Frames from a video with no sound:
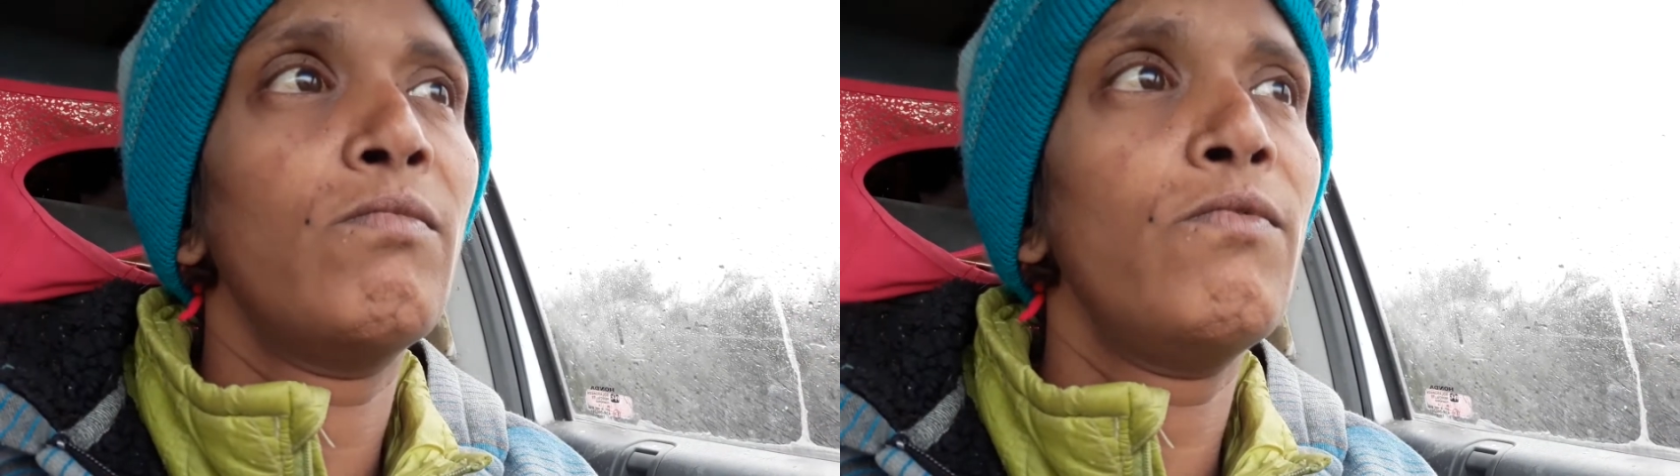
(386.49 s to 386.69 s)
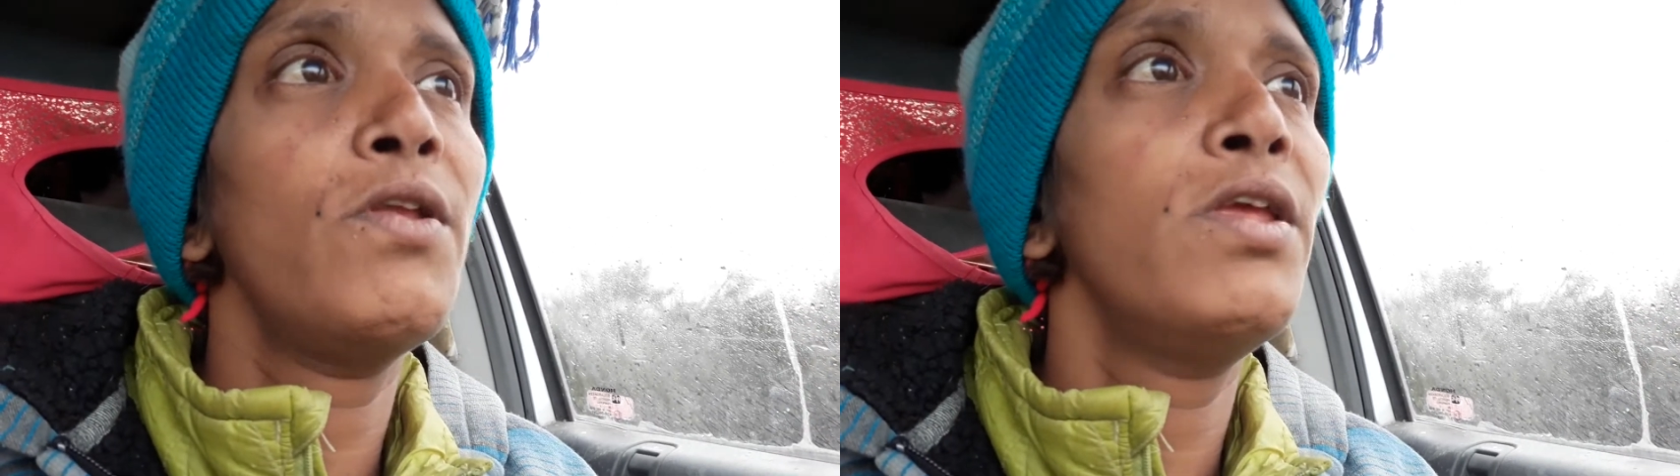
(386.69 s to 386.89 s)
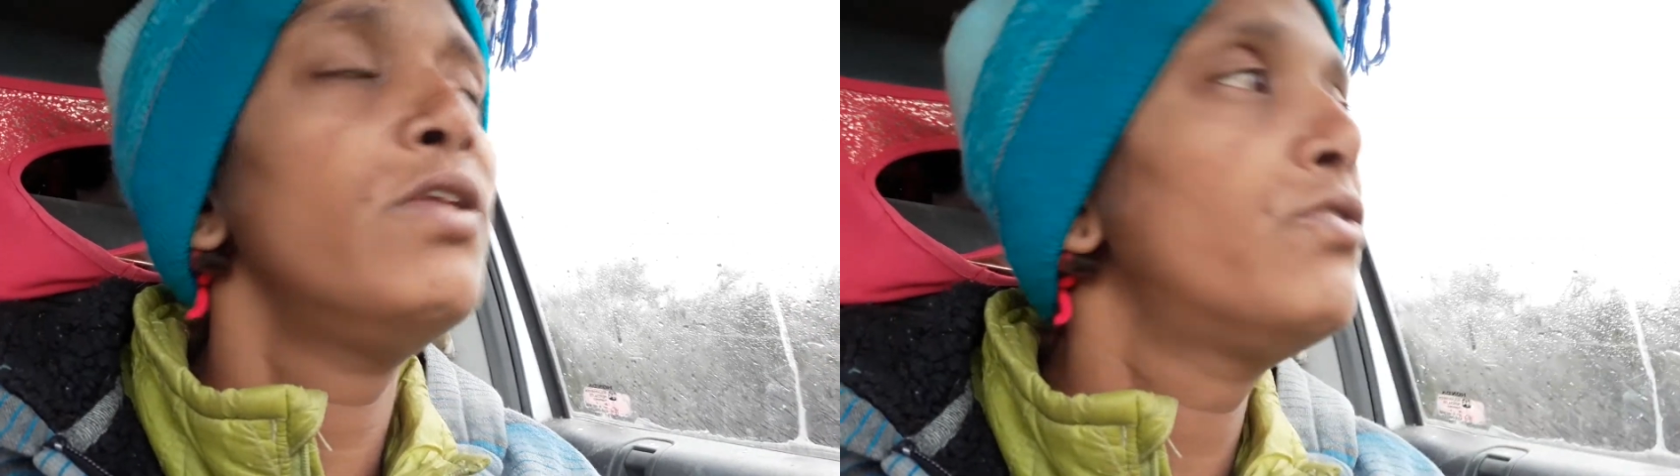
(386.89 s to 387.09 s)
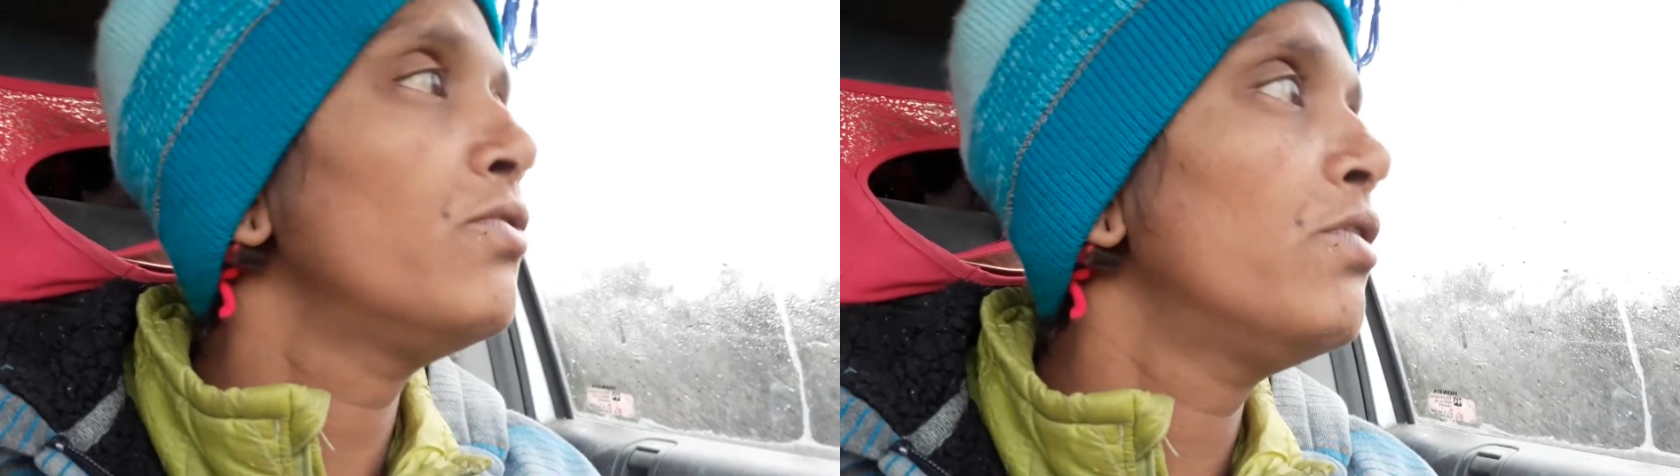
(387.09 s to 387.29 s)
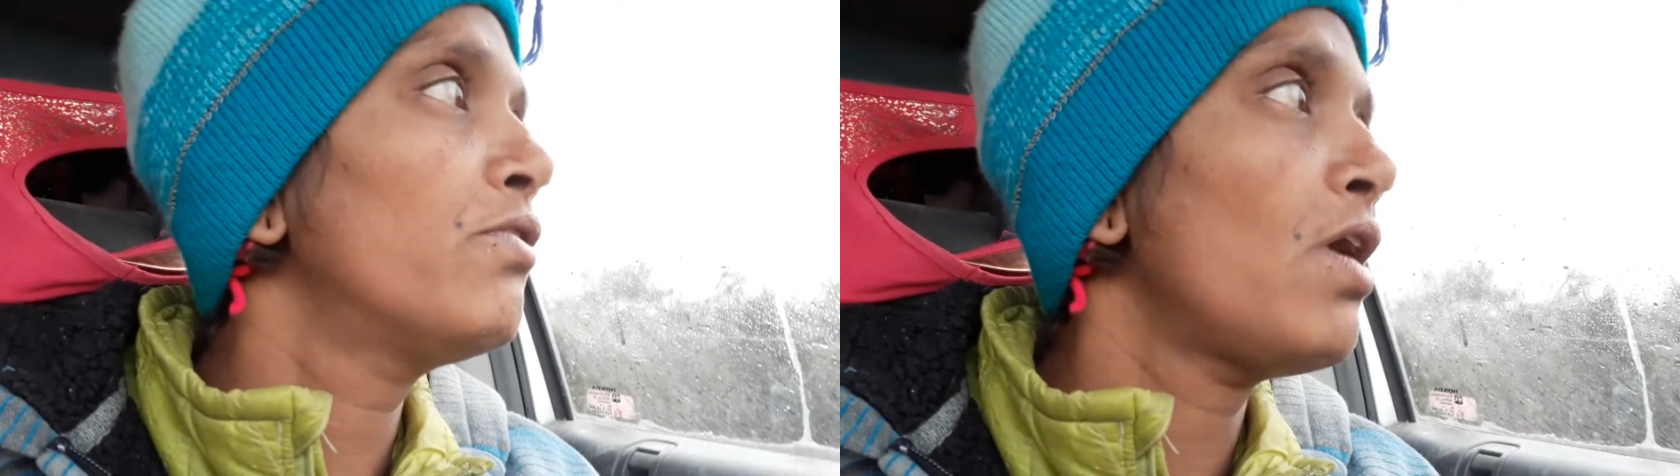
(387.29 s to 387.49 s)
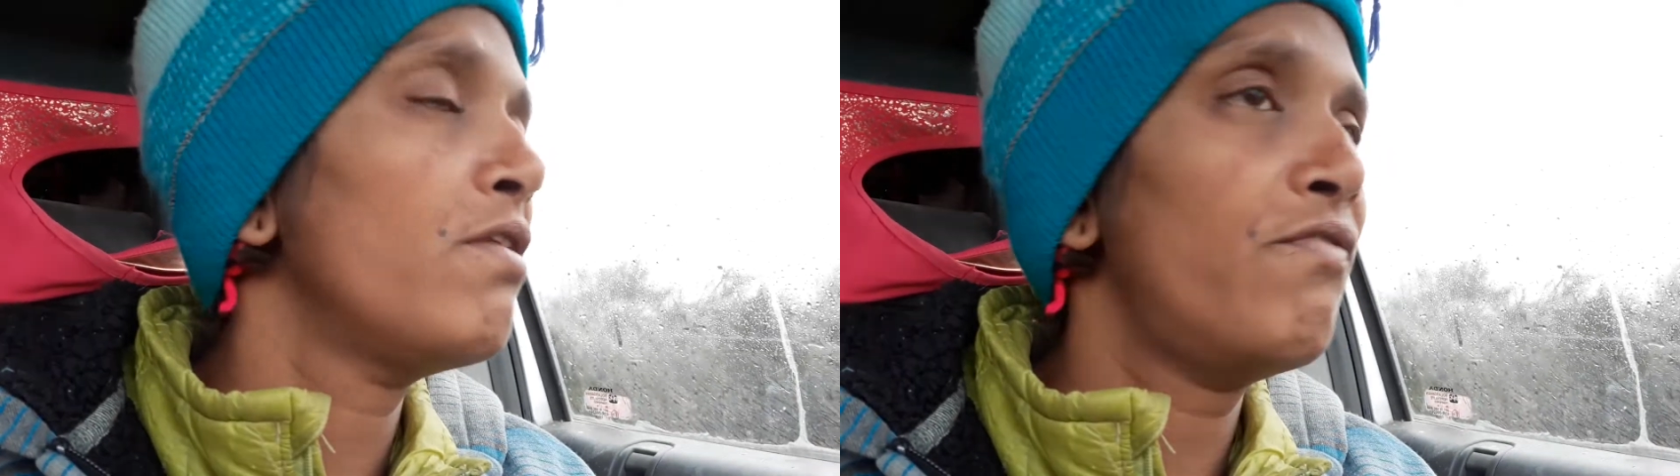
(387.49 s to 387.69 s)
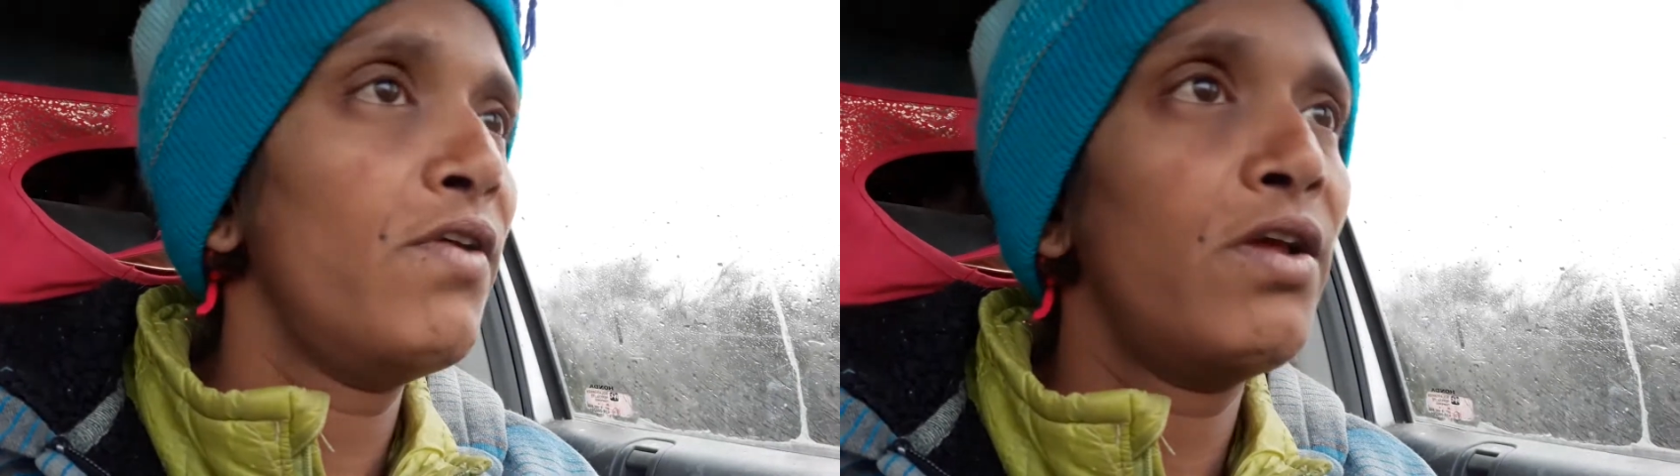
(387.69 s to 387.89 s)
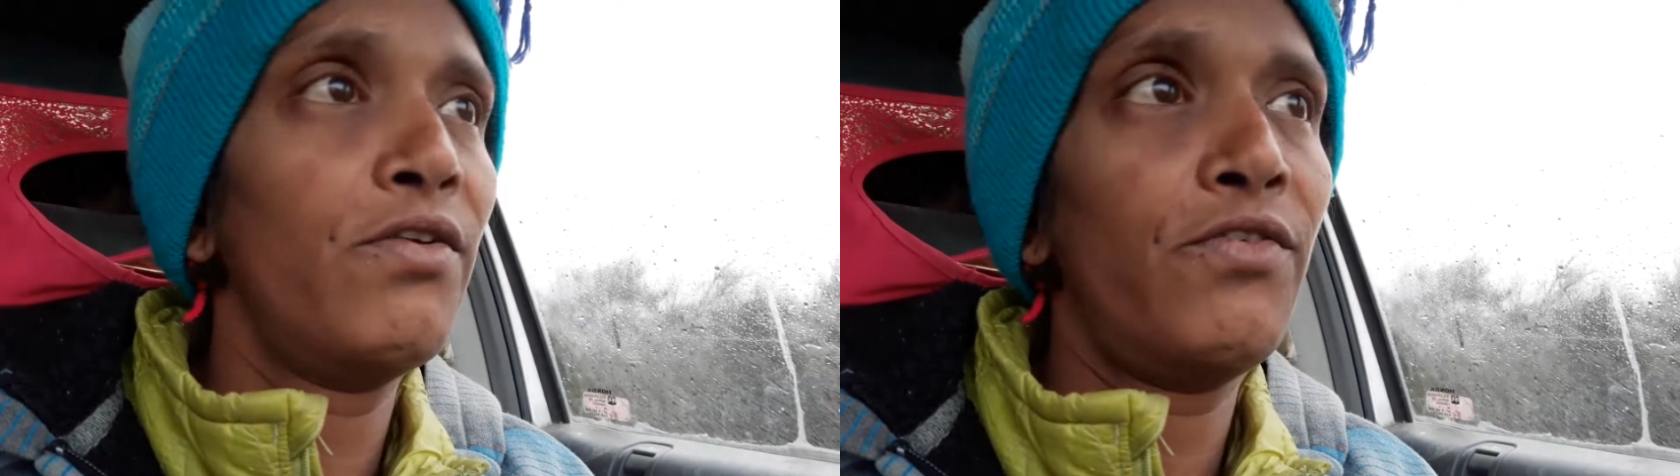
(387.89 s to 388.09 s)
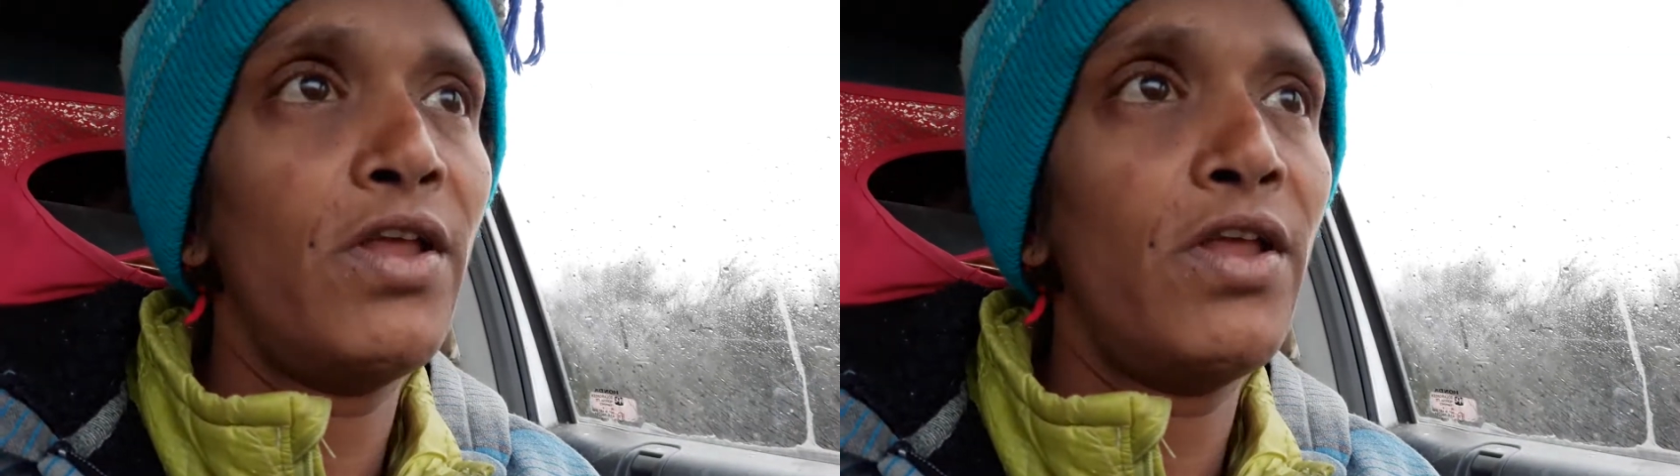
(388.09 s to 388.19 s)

run into these kind of figures,